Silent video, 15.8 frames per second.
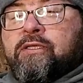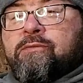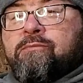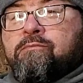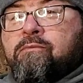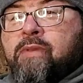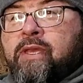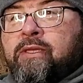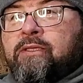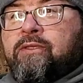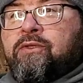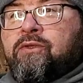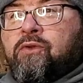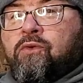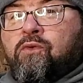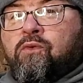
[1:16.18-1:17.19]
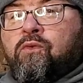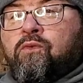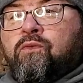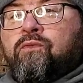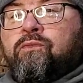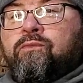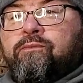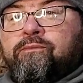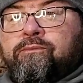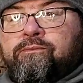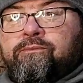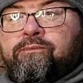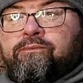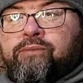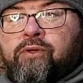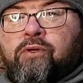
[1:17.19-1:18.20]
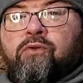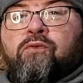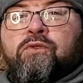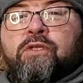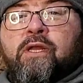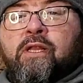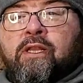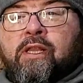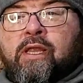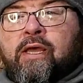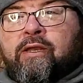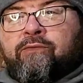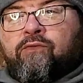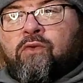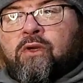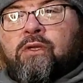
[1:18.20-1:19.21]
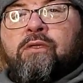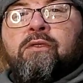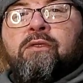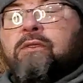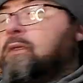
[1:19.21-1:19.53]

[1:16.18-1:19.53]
It's meant to produce a lot of work.